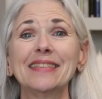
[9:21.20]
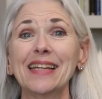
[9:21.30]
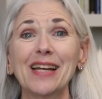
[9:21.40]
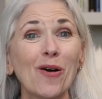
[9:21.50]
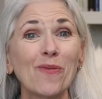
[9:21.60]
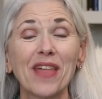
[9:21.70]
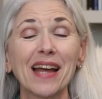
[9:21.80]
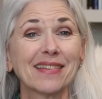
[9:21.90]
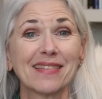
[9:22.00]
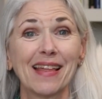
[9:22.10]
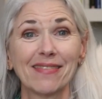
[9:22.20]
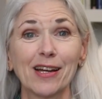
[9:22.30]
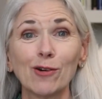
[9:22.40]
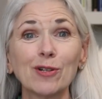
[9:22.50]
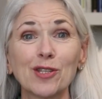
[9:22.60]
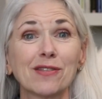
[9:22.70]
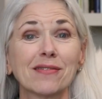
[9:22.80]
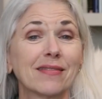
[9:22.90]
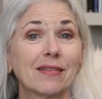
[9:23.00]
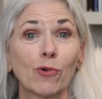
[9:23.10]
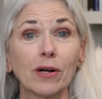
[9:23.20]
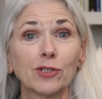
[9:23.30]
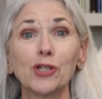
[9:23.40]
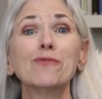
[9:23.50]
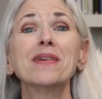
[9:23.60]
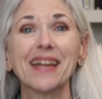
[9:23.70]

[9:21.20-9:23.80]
you know that that there was well 2